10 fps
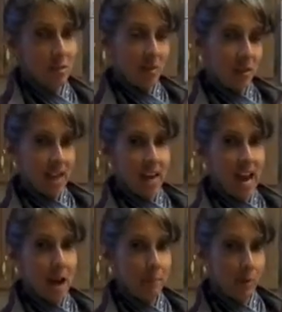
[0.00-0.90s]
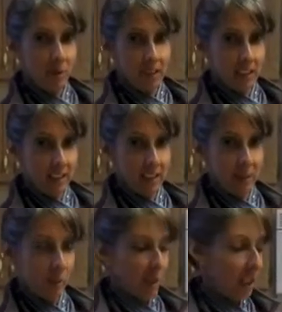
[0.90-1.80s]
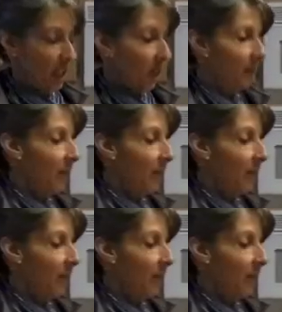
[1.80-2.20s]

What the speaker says: the apple filling that I'm going to use.